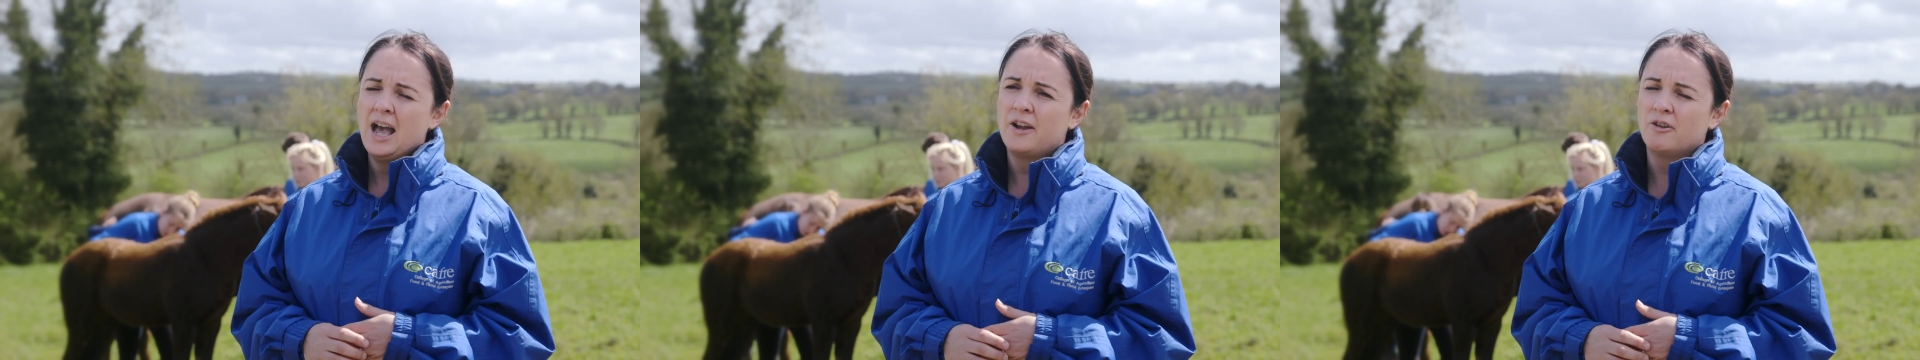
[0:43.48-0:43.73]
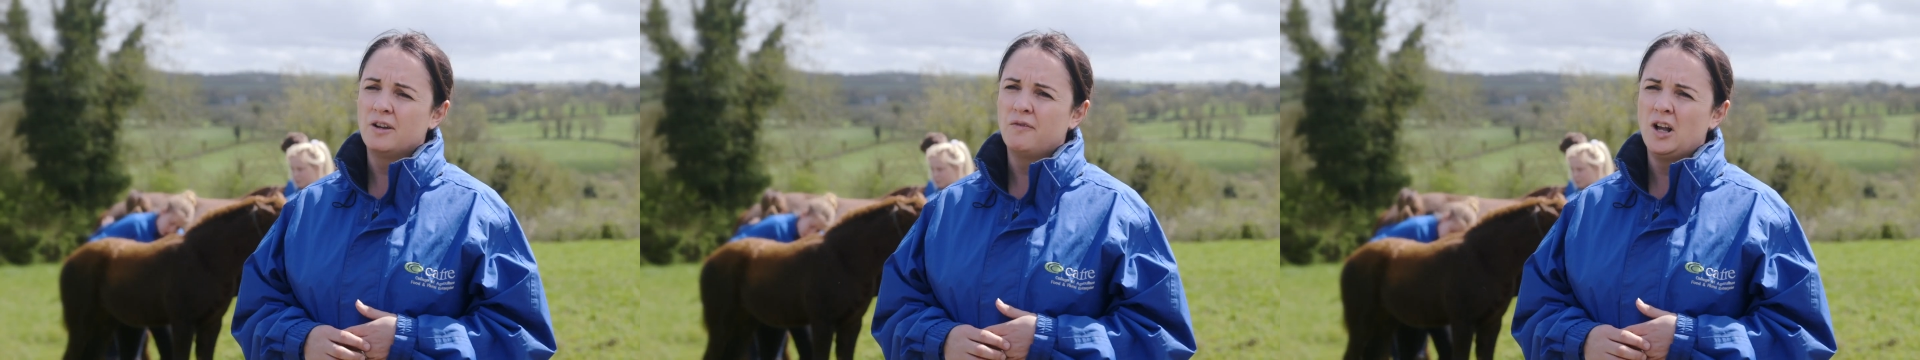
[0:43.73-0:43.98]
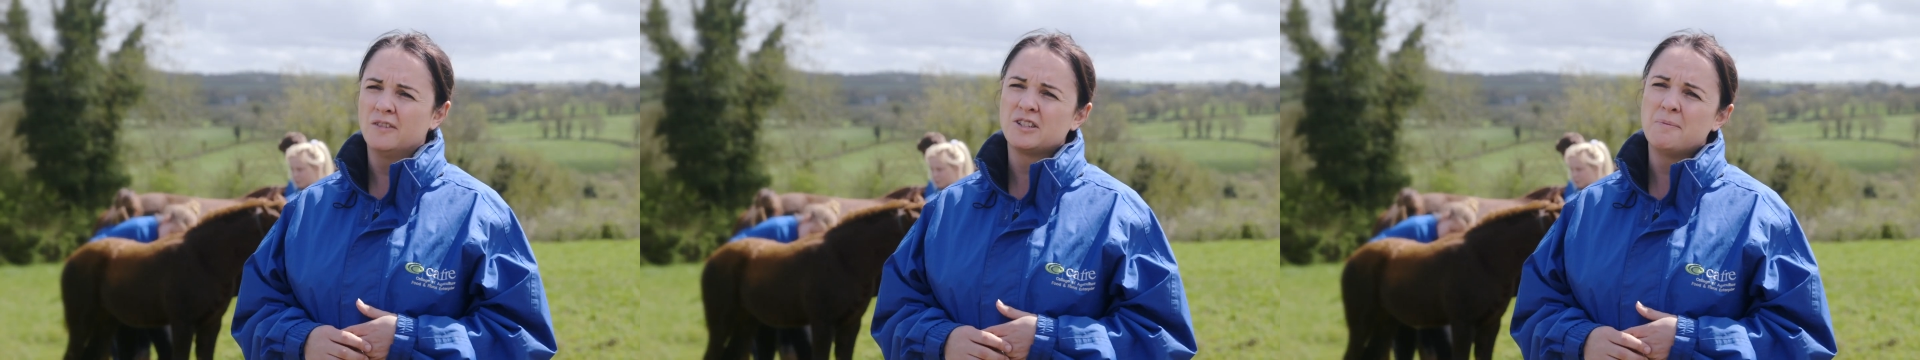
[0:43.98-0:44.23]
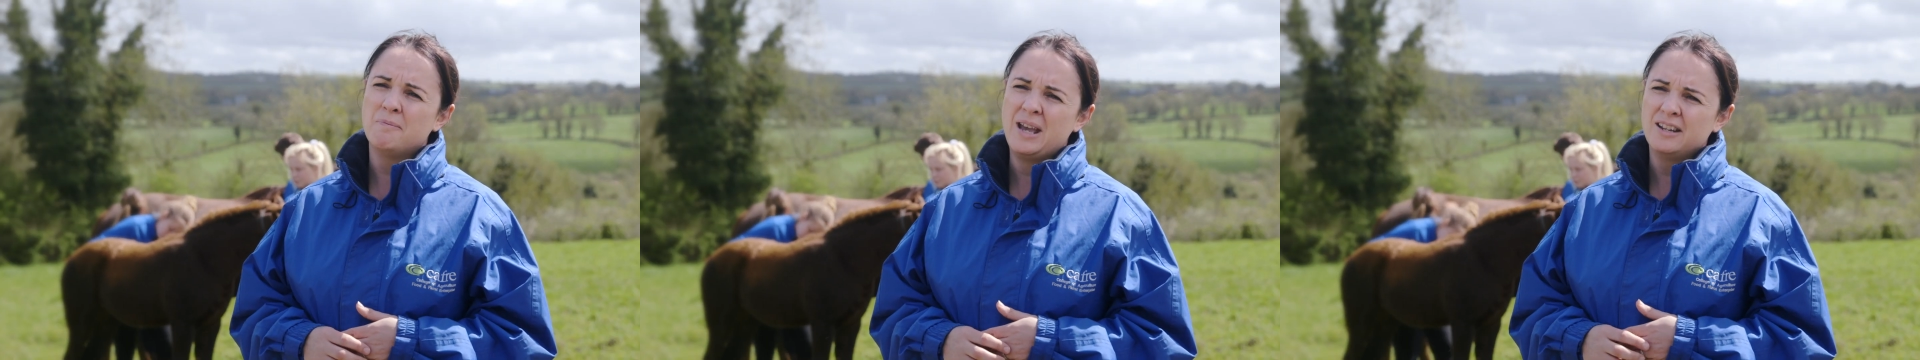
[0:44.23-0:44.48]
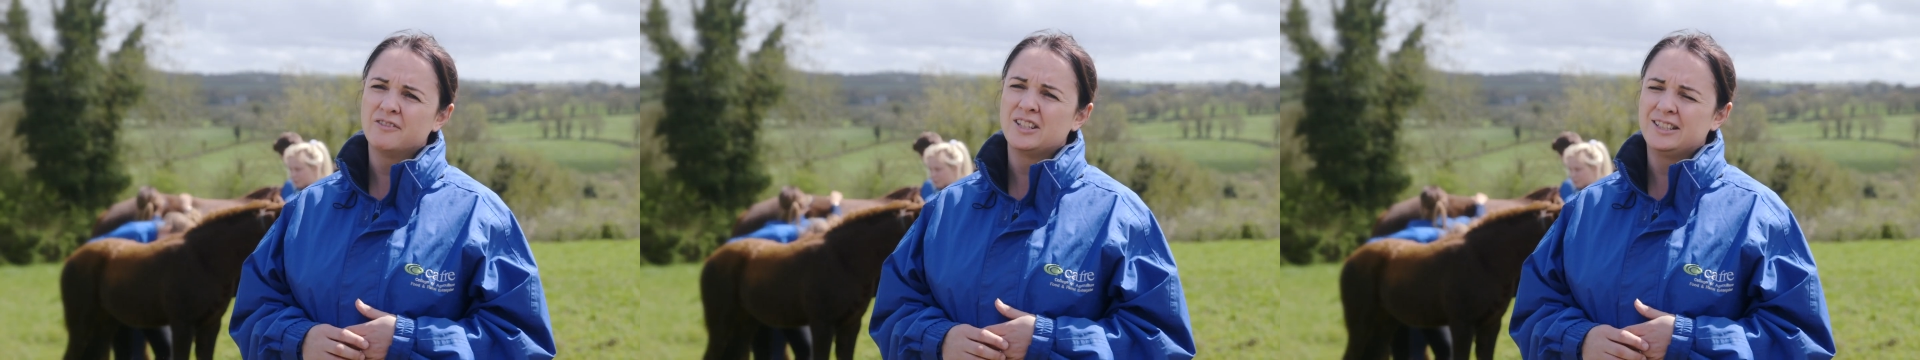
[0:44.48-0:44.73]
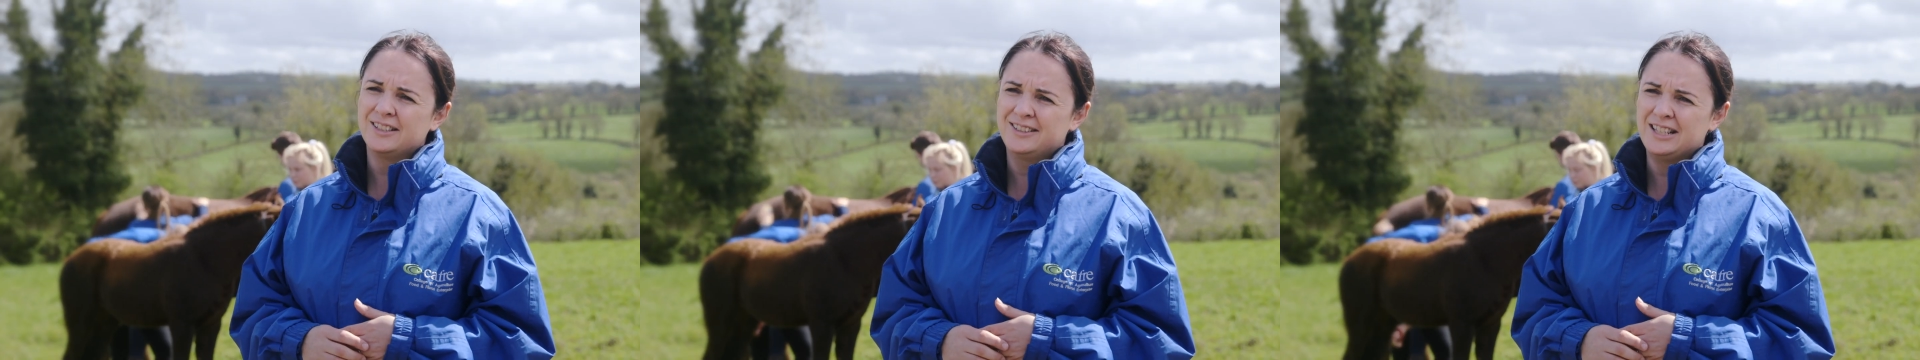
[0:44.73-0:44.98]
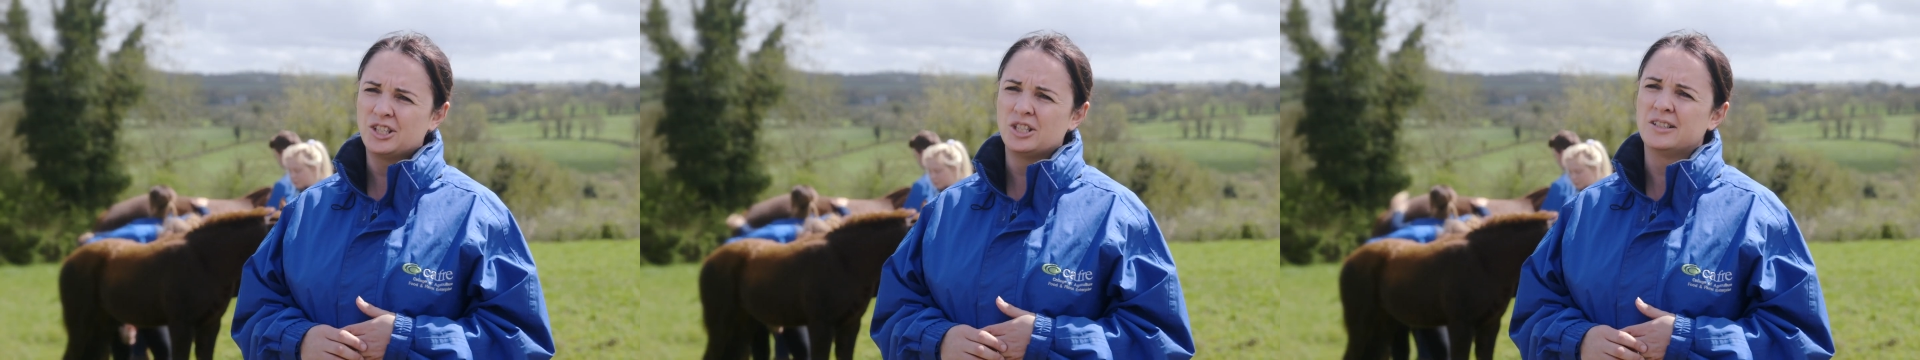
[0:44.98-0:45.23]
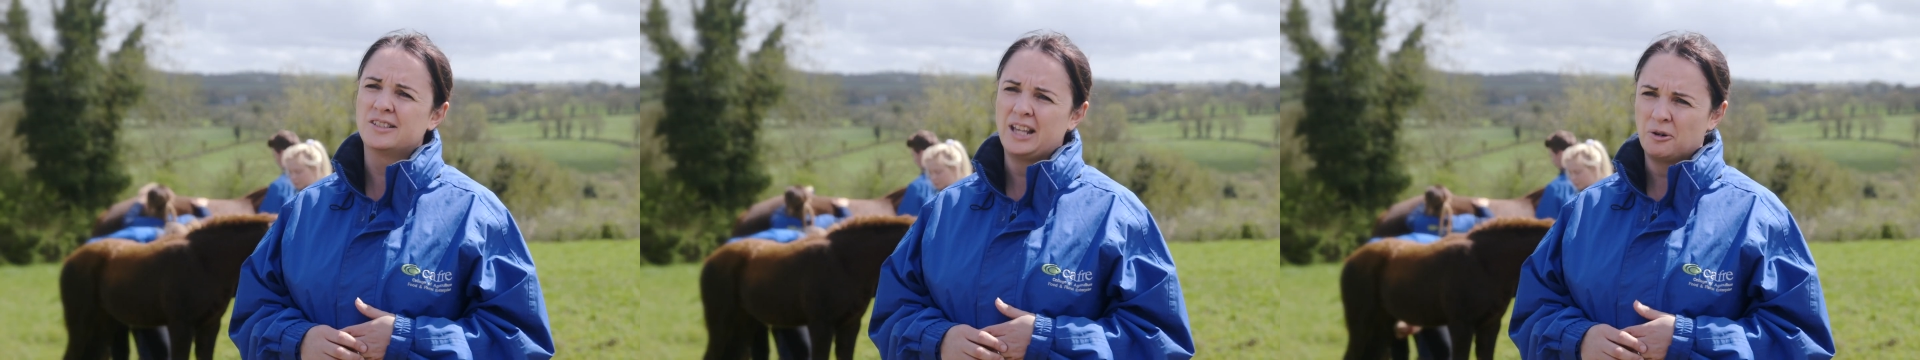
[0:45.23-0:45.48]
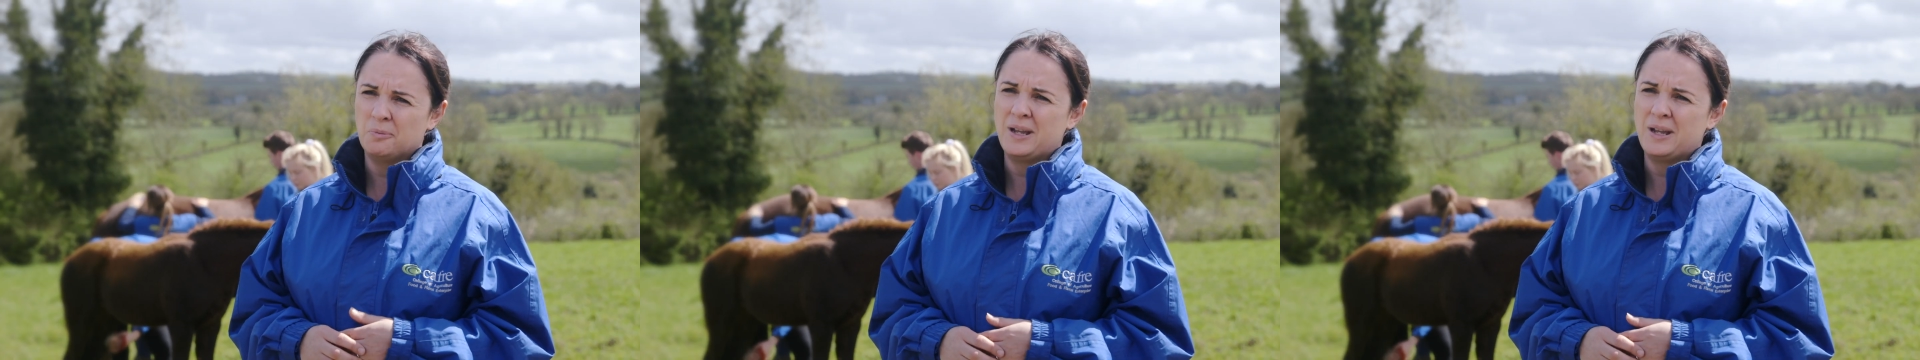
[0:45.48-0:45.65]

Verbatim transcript: and are involved in many of the decisions that are